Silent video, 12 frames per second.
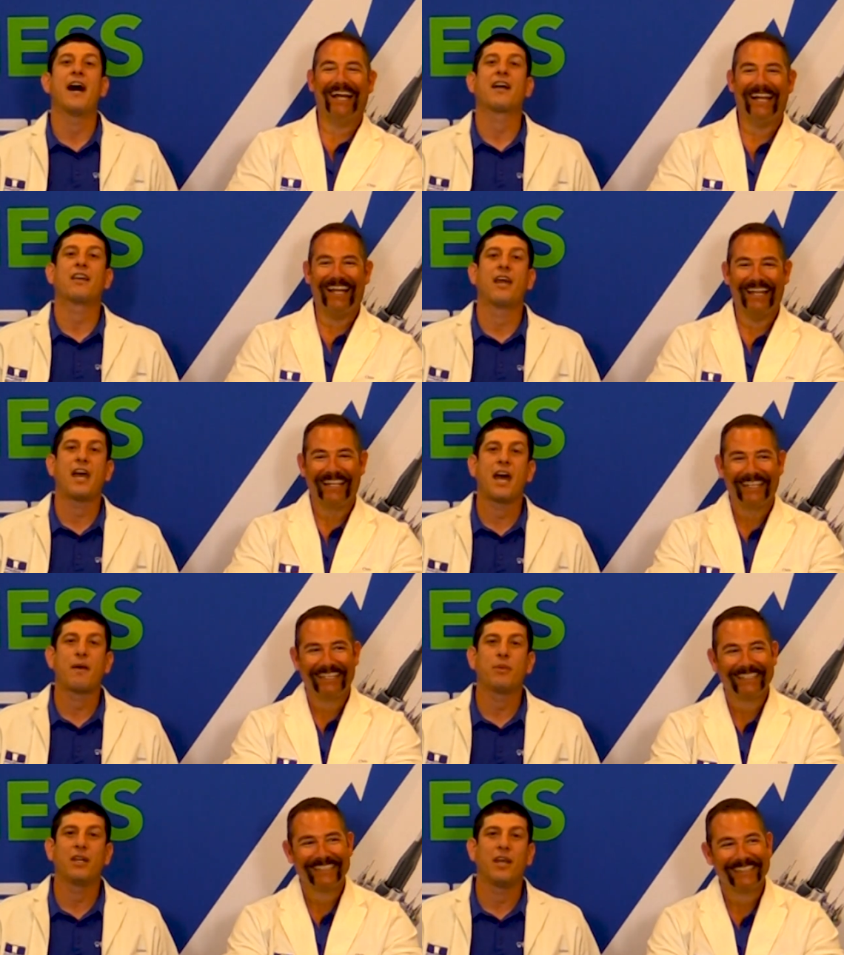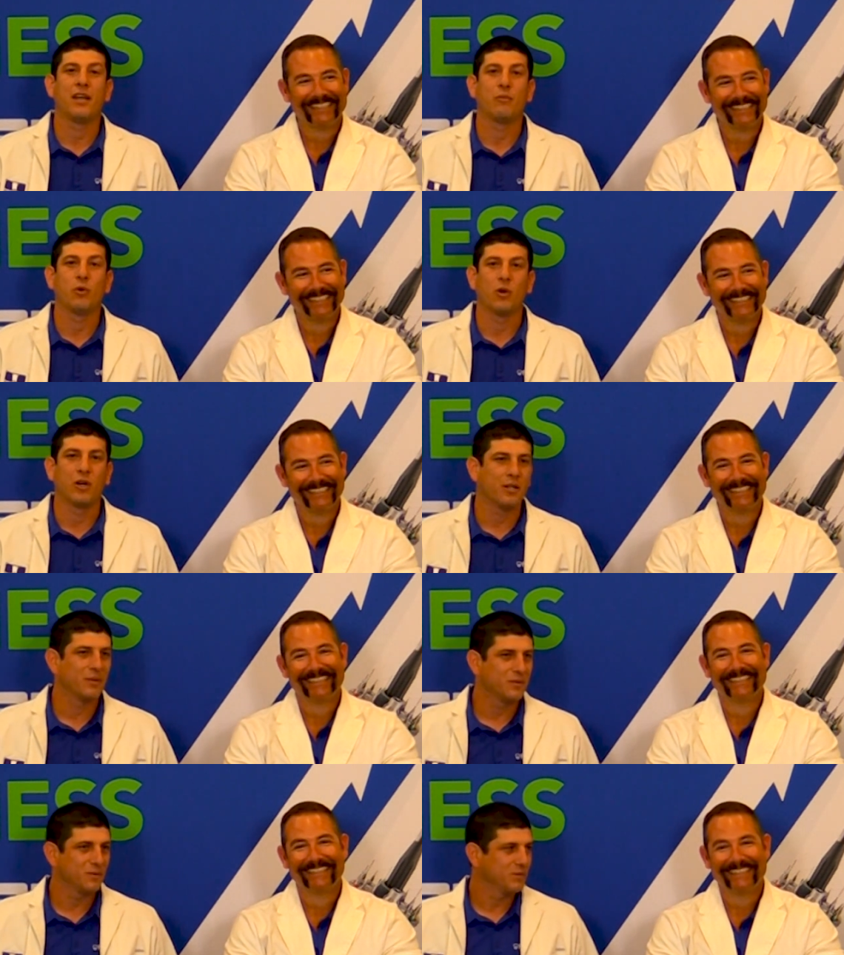Speaker 1: Not gonna happen anymore.
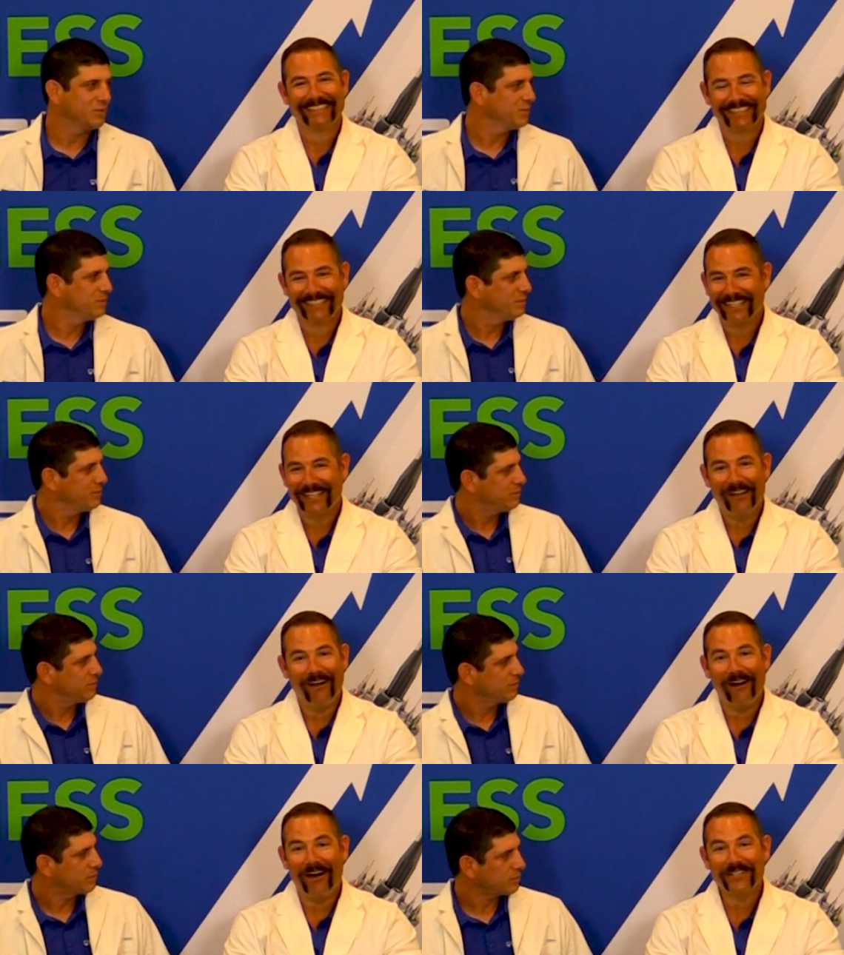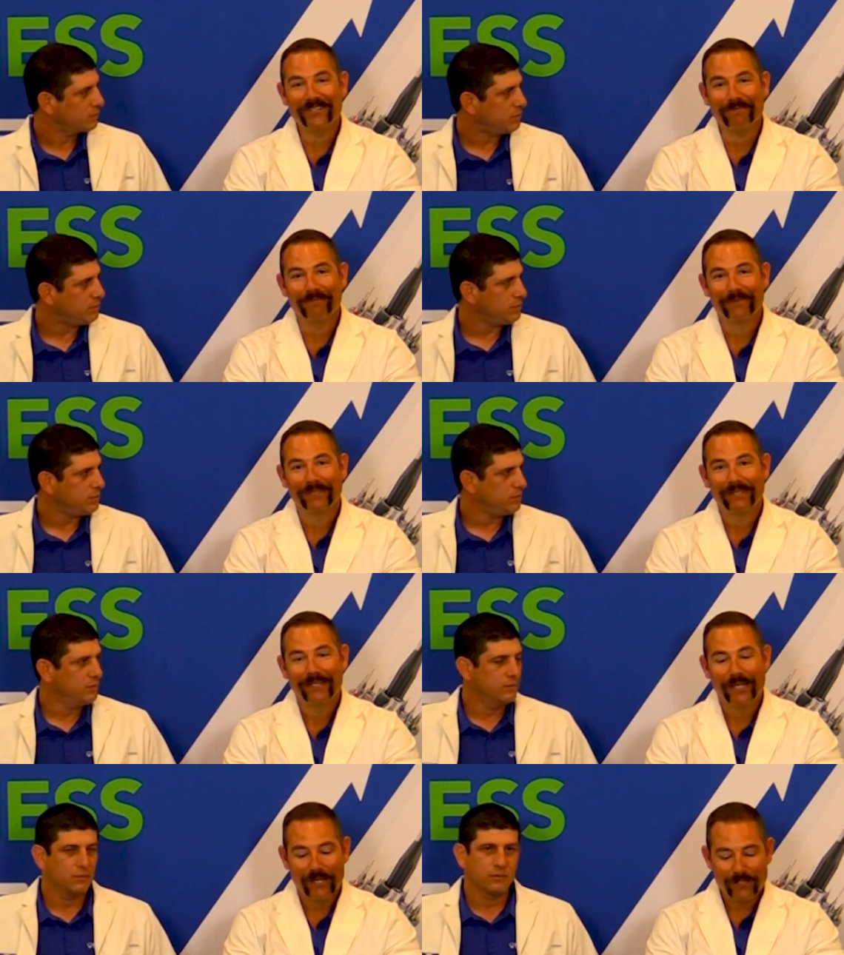
Speaker 2: Awesome.
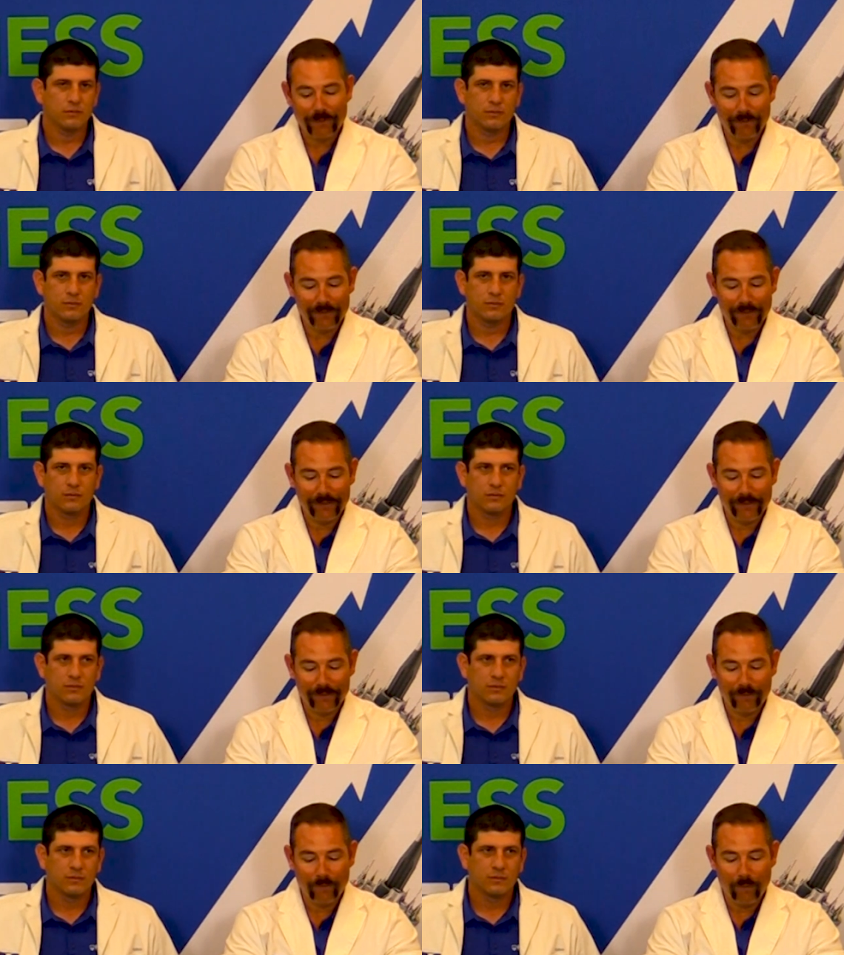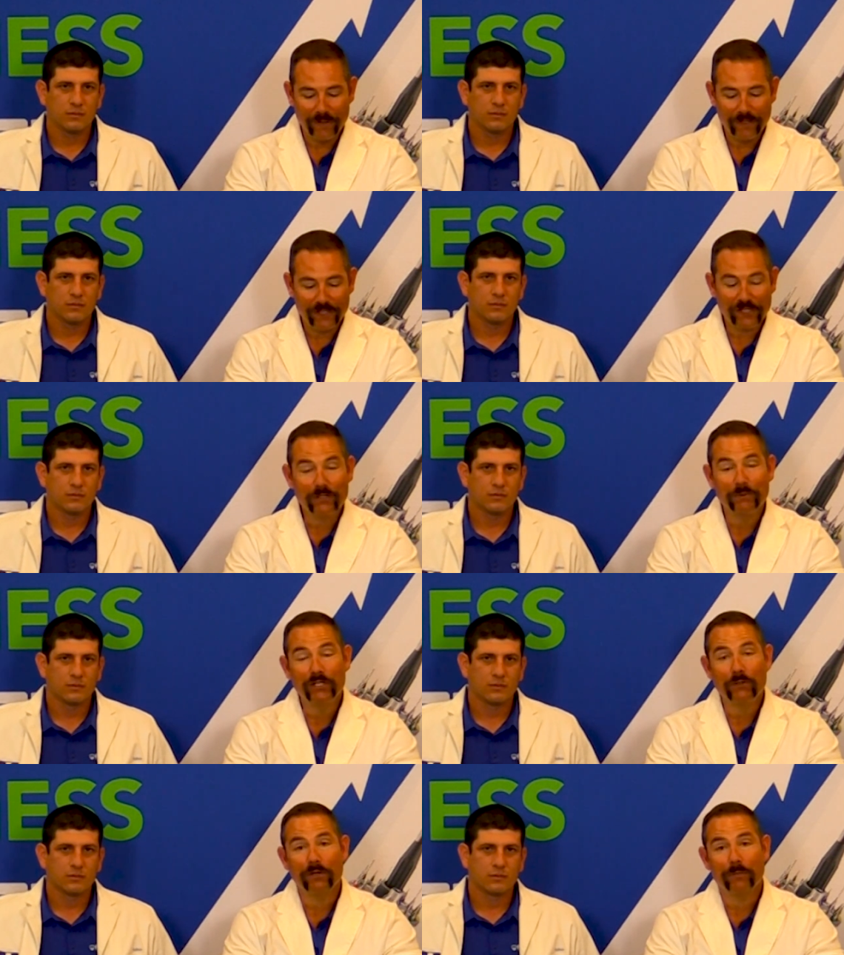So one of the things
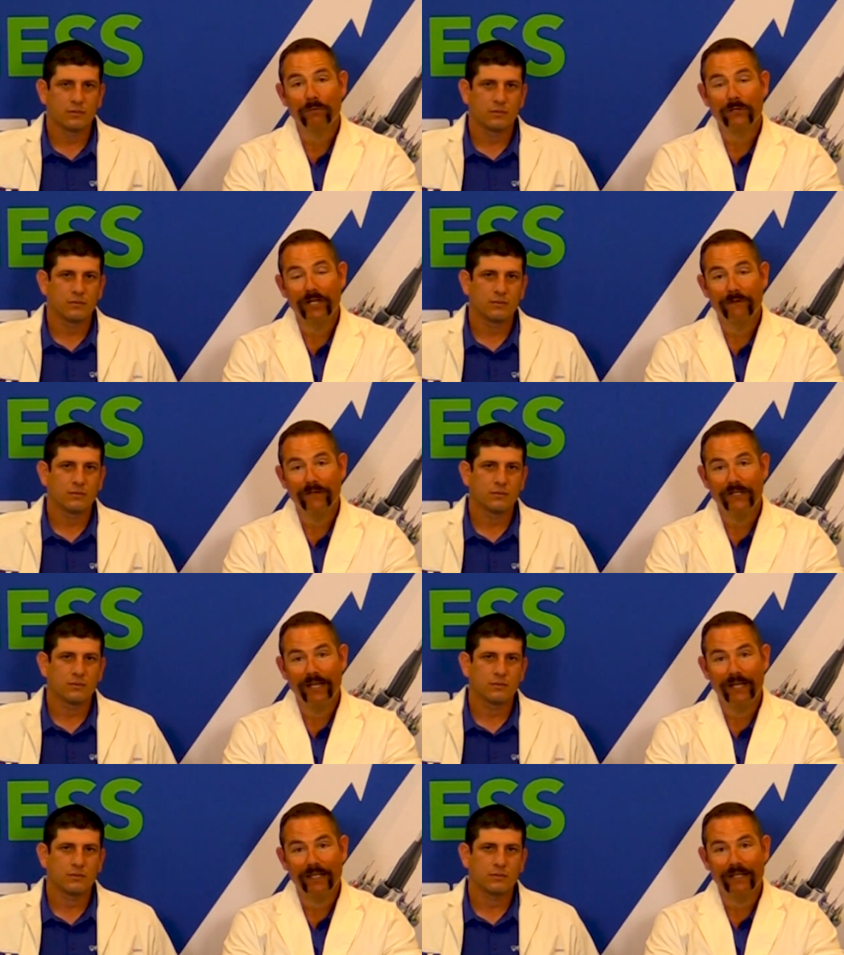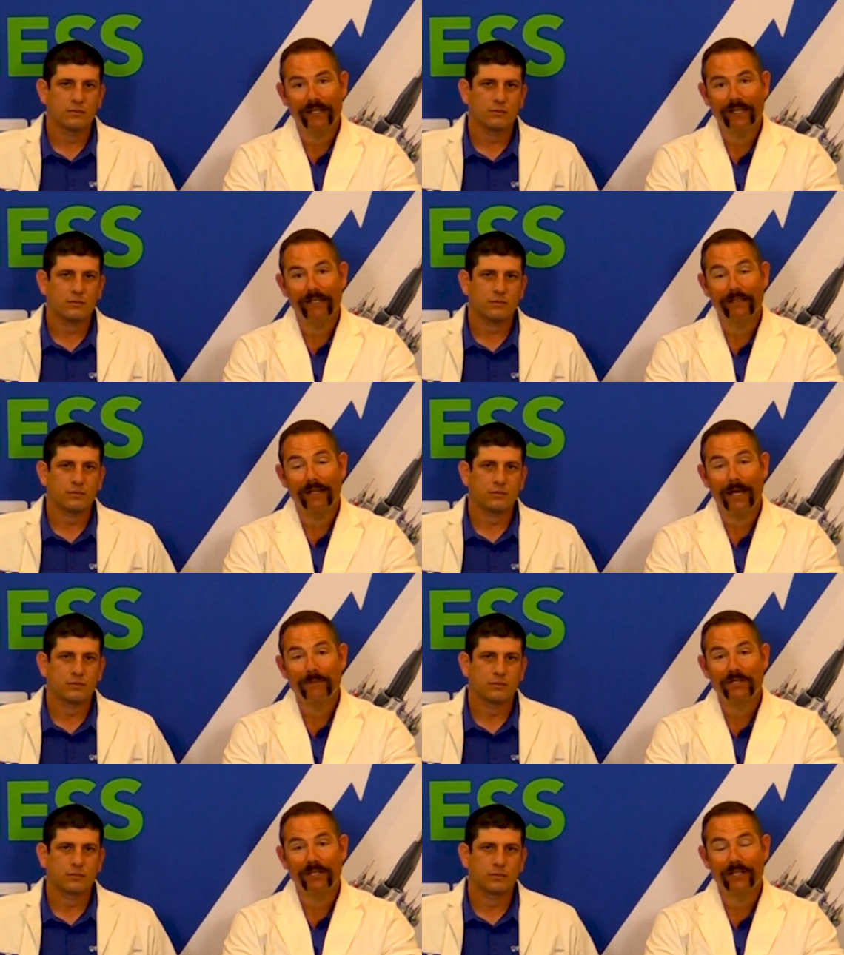we do here at Preat every day, and, and
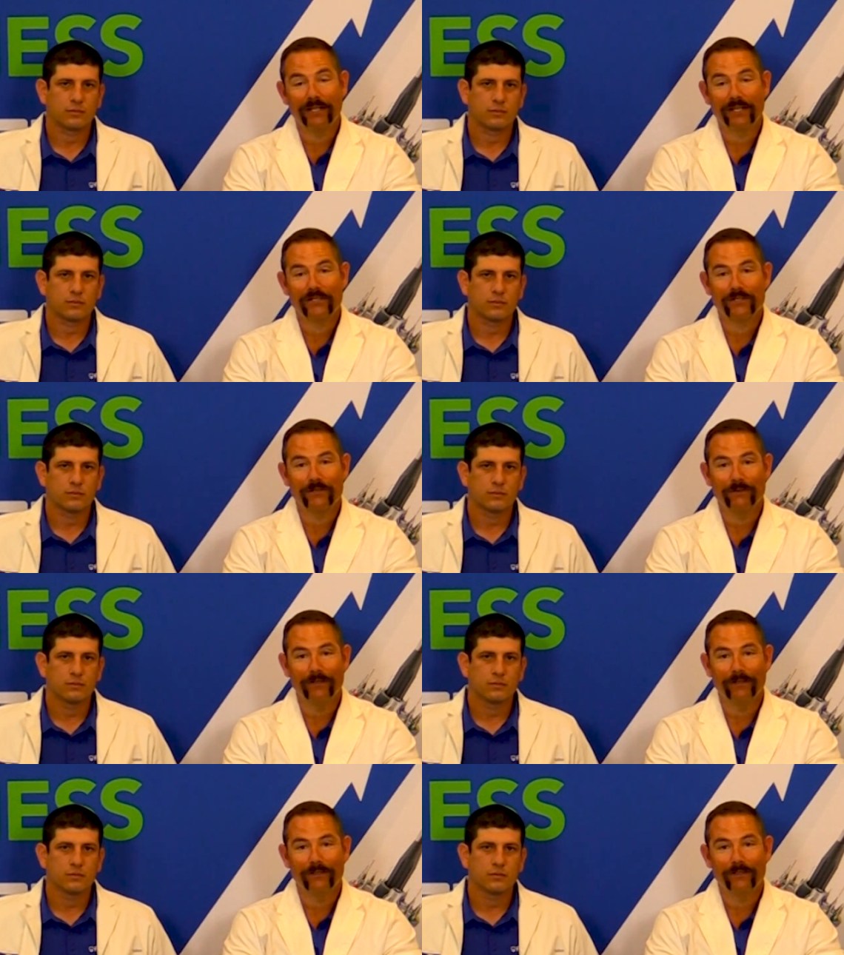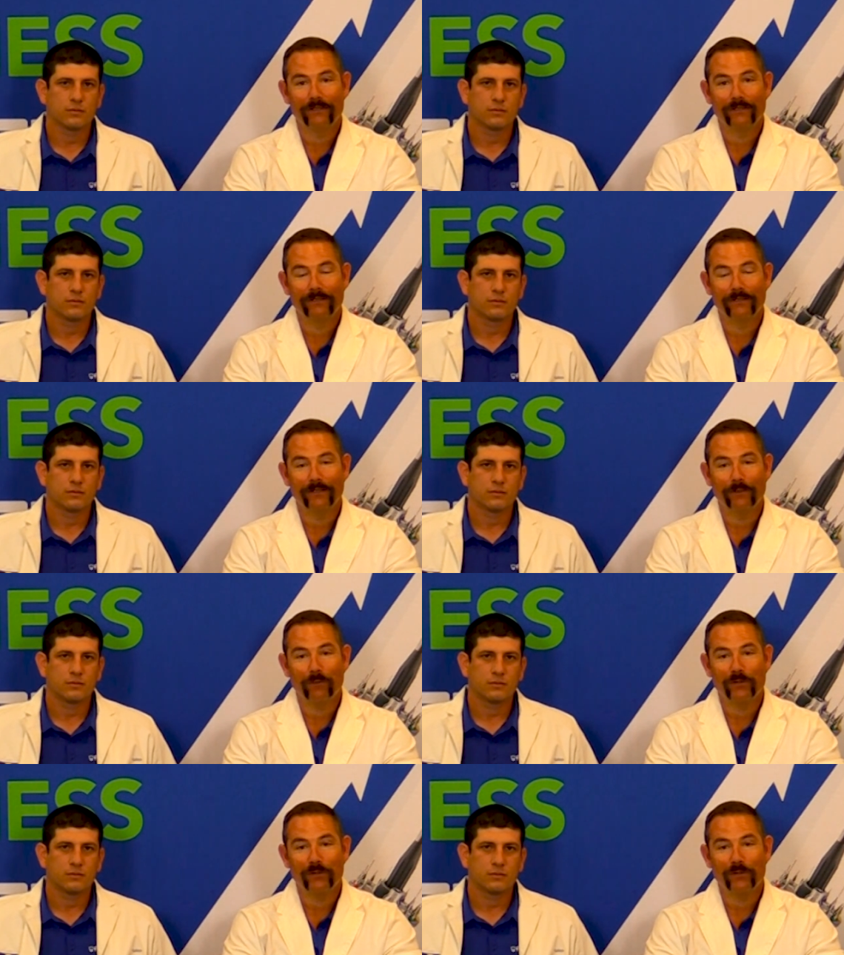I'm sitting next to the, the